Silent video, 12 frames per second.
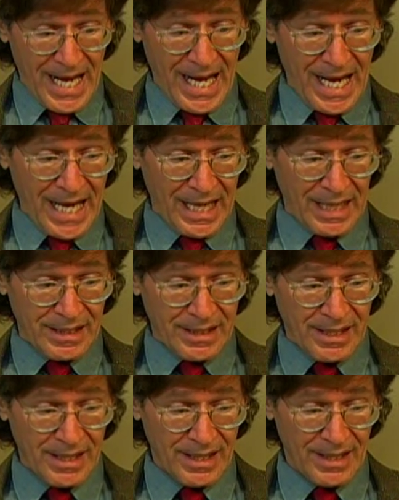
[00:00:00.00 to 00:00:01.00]
And
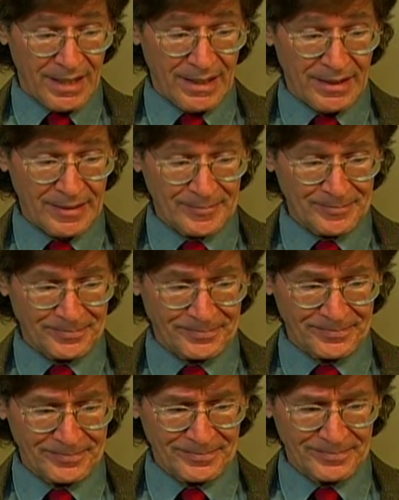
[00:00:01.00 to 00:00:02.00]
um,
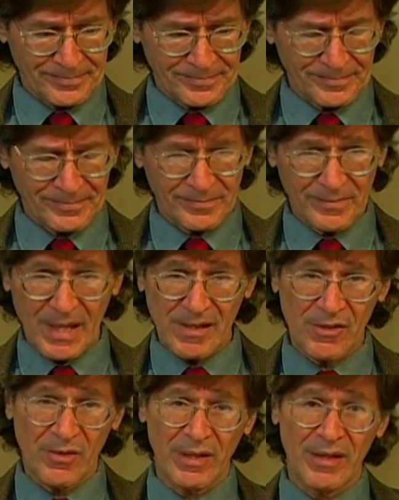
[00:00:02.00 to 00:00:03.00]
And
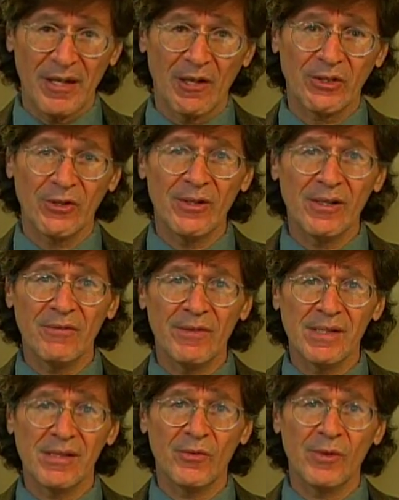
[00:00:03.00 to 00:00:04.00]
so that the alternative
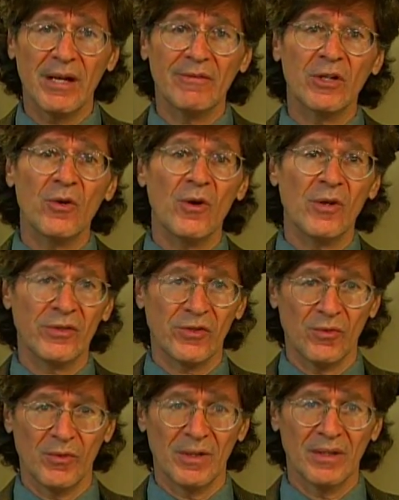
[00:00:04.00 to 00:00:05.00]
is that we have a causal
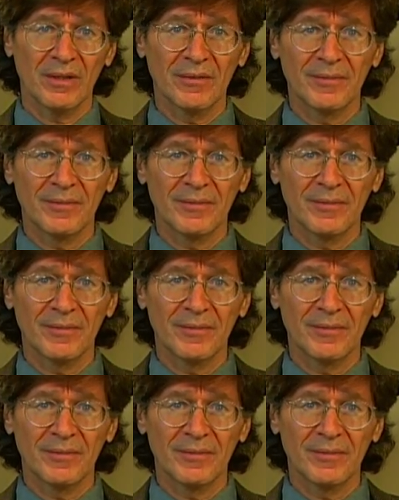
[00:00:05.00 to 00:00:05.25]
will.